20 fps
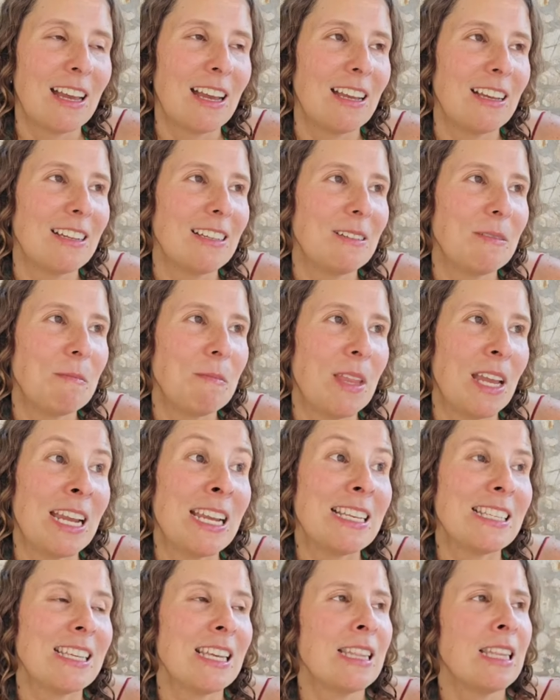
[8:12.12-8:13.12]

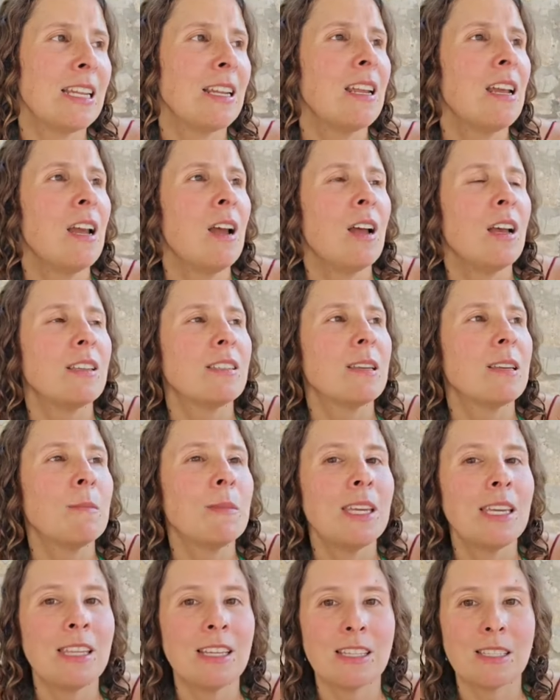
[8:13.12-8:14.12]
nice. And then
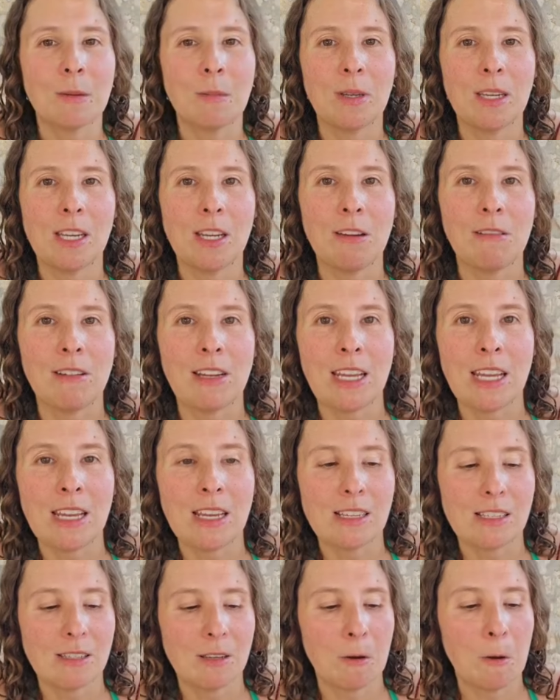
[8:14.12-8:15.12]
something that's a bit unique.
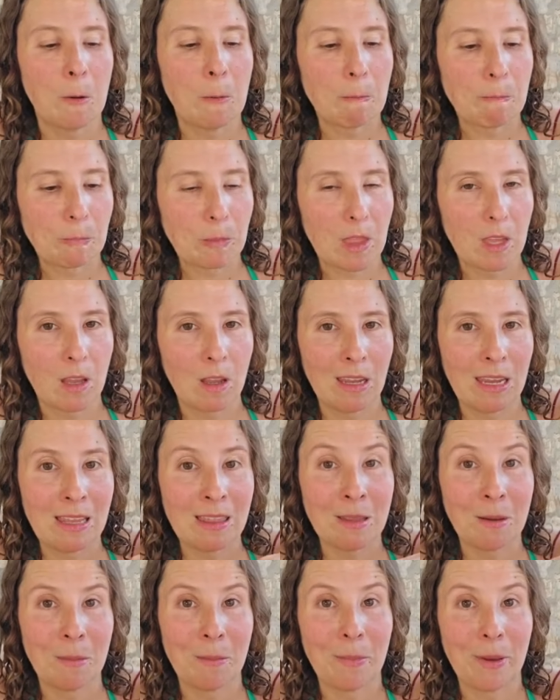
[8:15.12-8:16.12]
So in
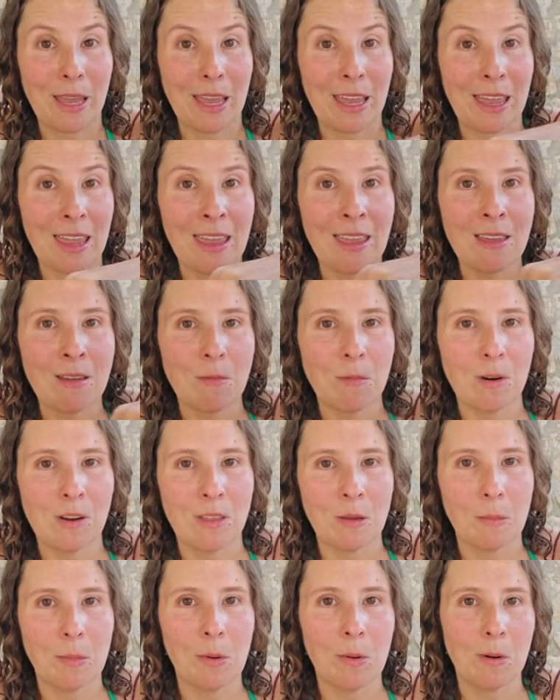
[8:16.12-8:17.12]
the bay where
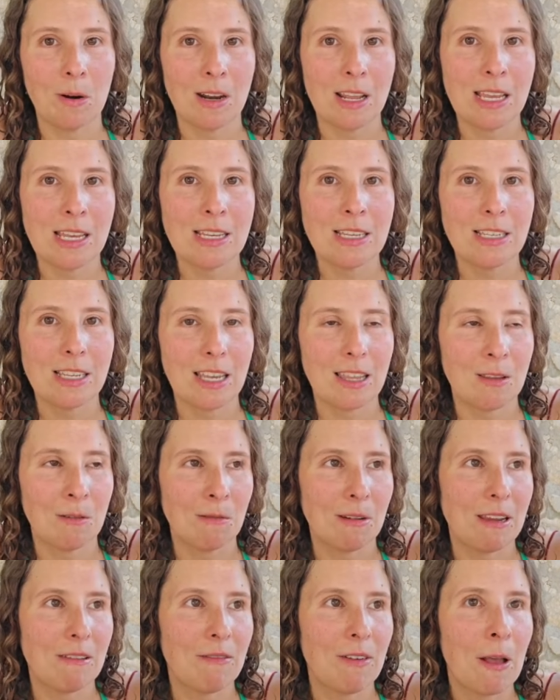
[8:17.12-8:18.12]
the port is and the
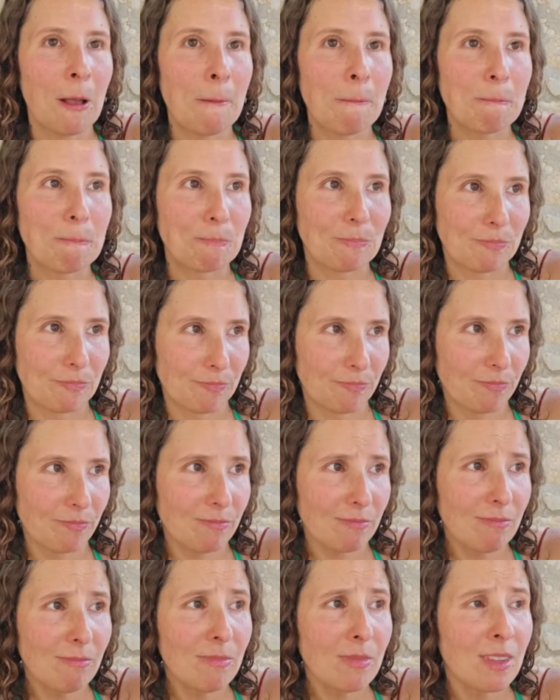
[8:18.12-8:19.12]
Riva,
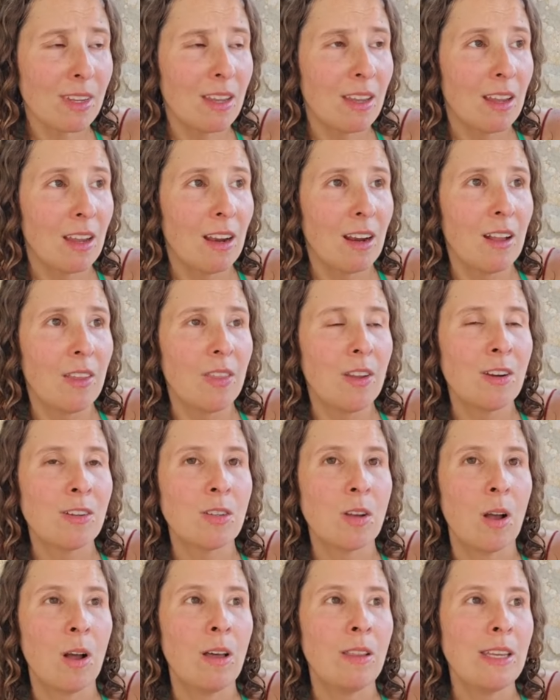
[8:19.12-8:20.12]
there's
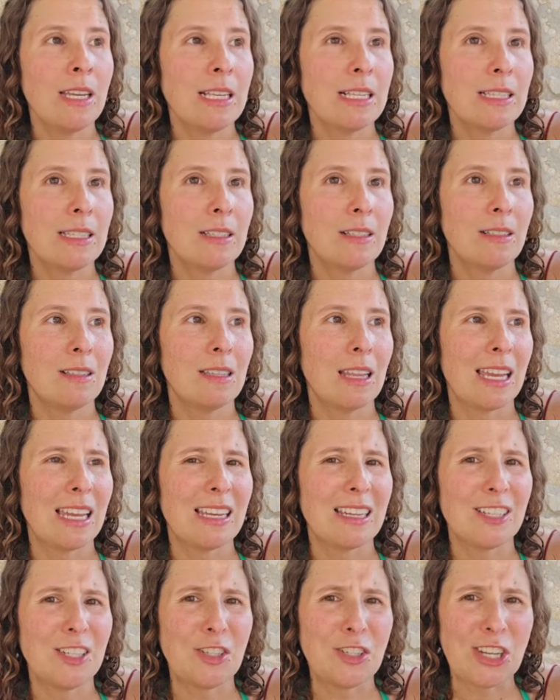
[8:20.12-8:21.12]
all these little like
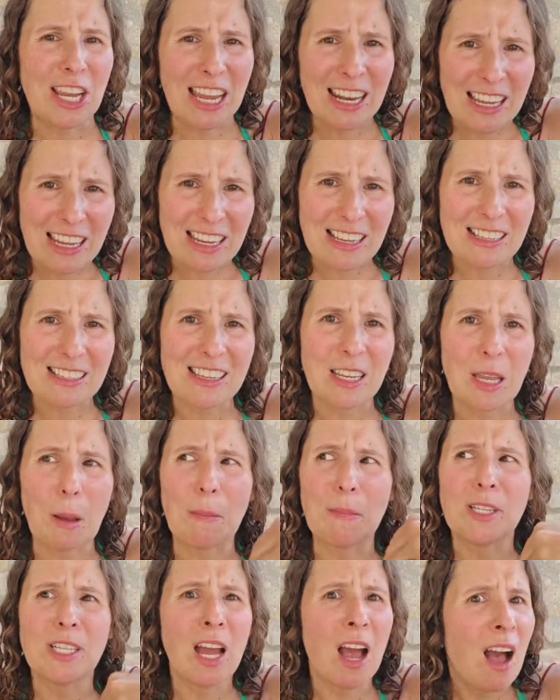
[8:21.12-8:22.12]
jetties, like
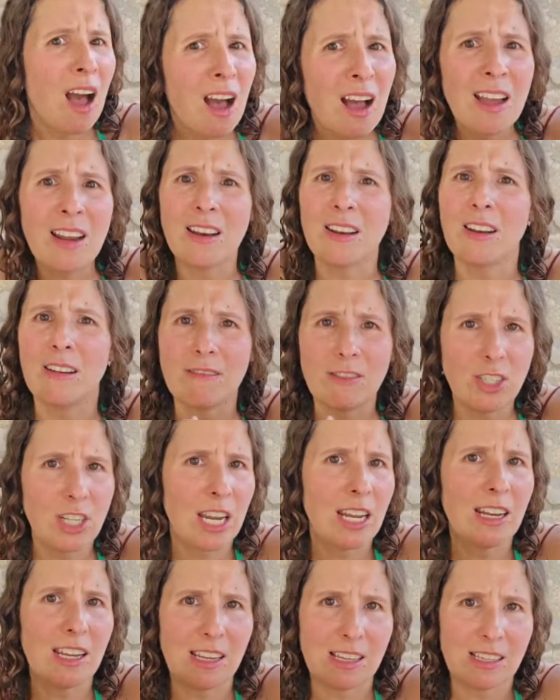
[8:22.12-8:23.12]
a ton of
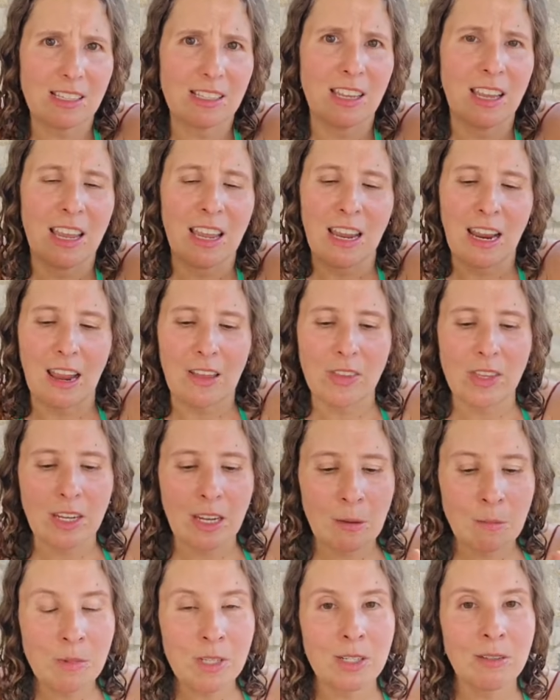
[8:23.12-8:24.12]
jetties. And then
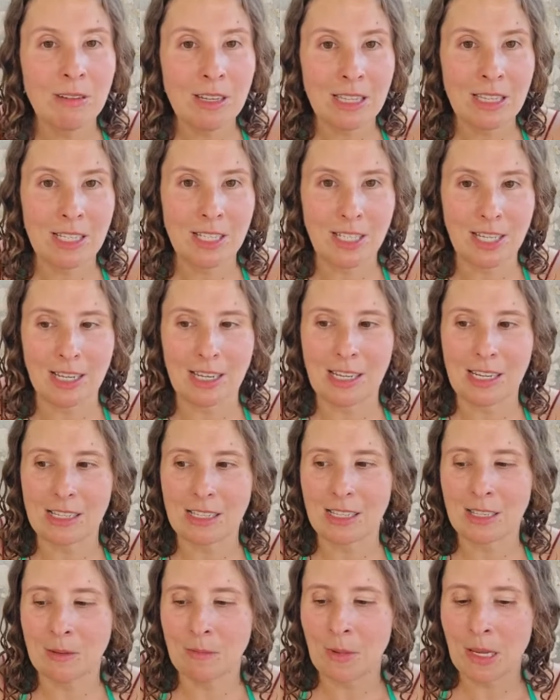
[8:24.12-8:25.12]
in between the jetties,
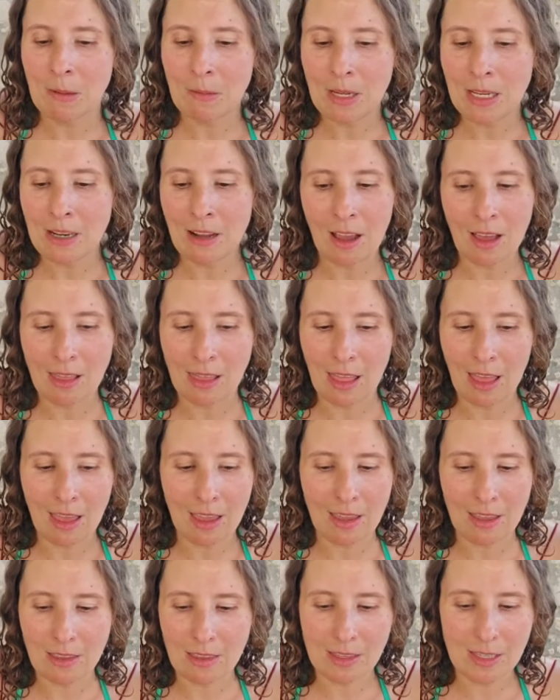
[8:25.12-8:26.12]
it's maybe not
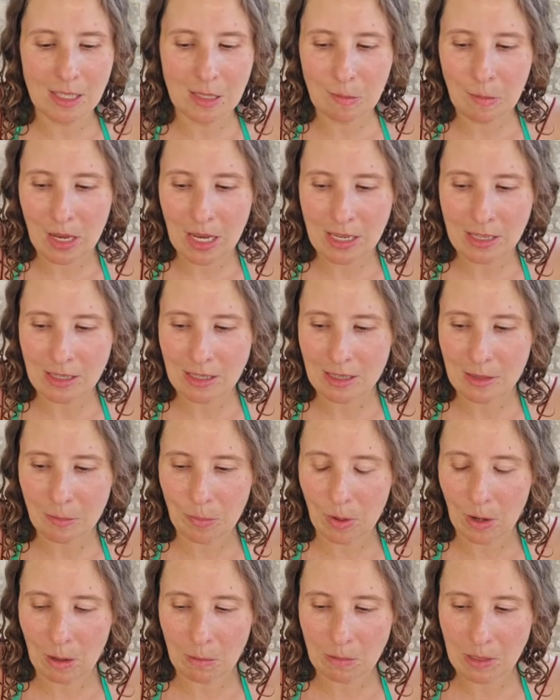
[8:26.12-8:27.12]
like the space is
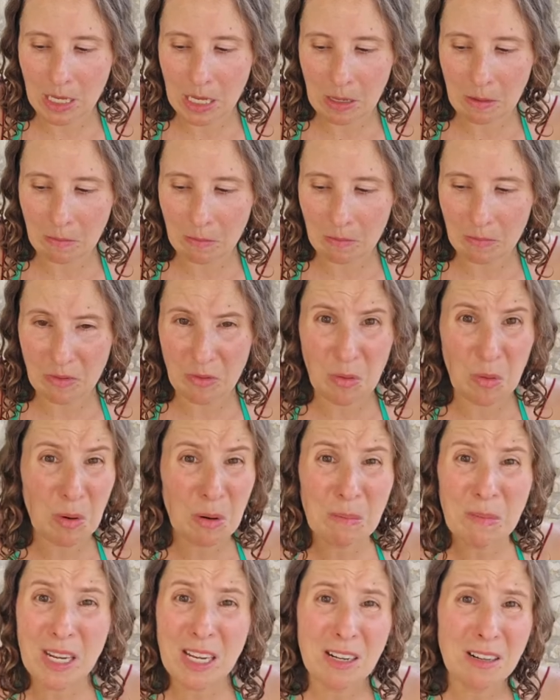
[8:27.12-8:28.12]
probably 4
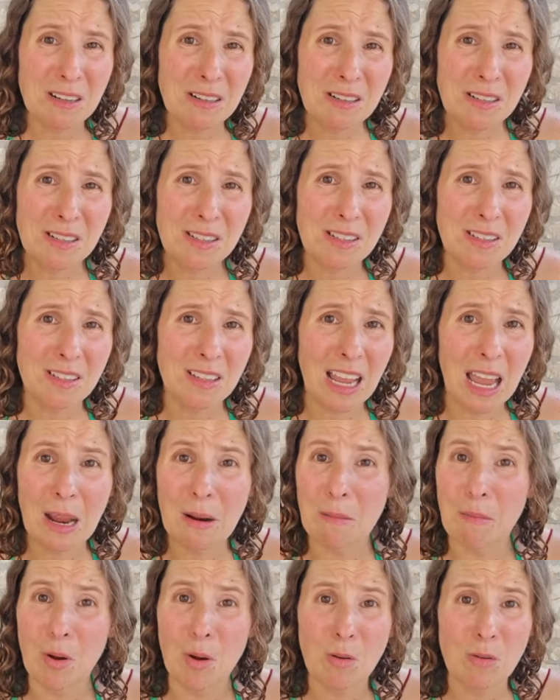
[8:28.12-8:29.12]
meters at
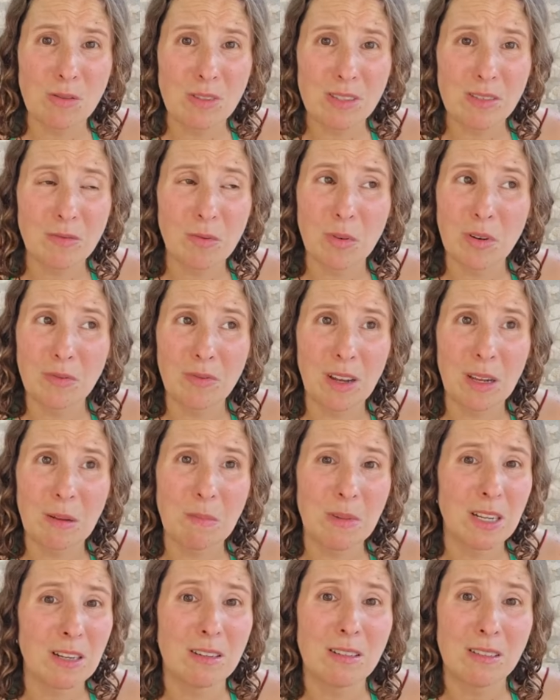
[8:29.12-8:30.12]
most, 4 or 5
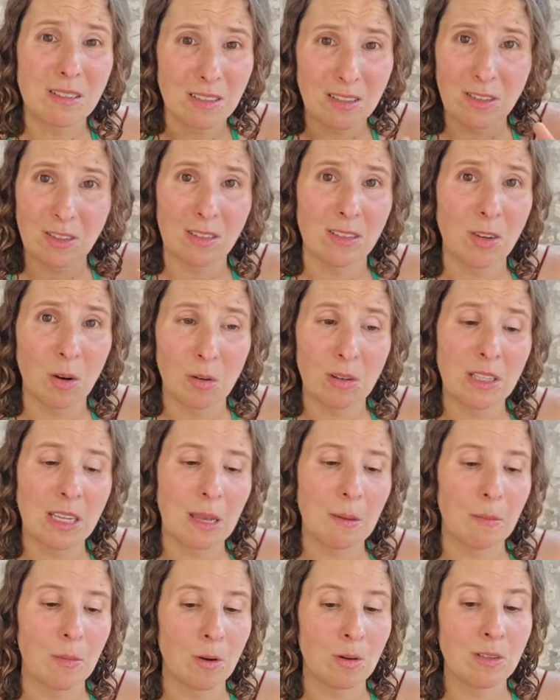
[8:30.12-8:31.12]
meters totally
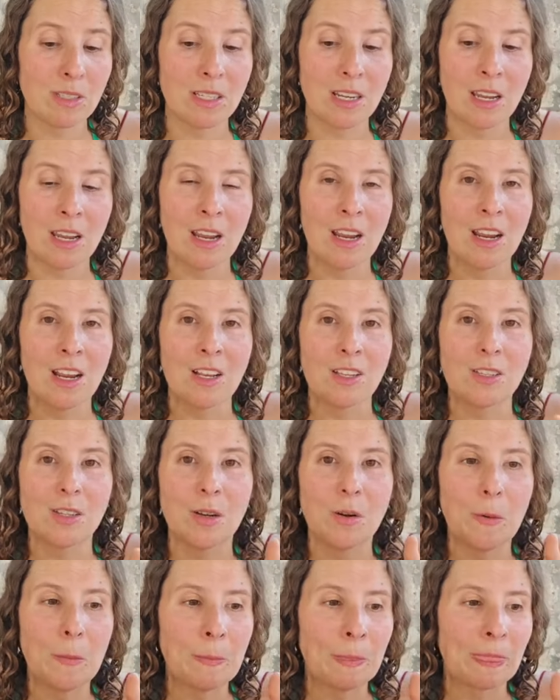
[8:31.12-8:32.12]
at most.
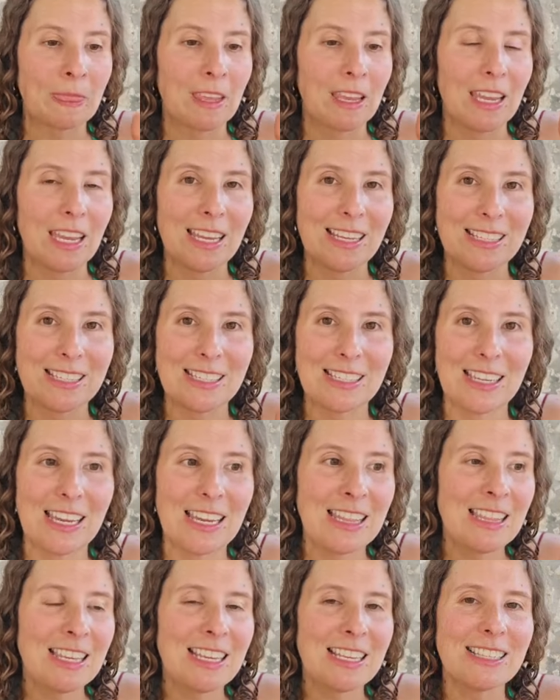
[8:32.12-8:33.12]
So it's
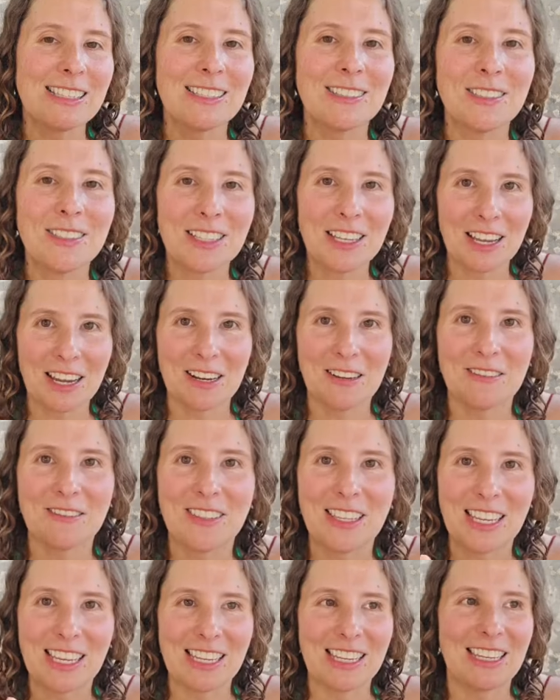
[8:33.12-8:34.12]
in these little kind of
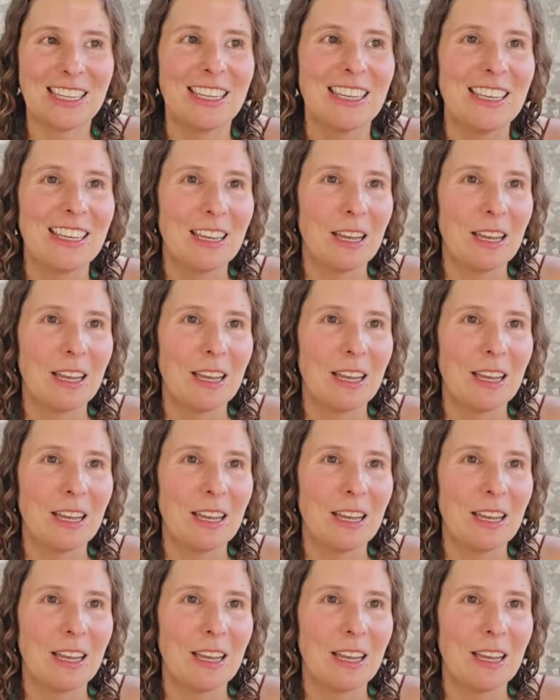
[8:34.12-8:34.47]
like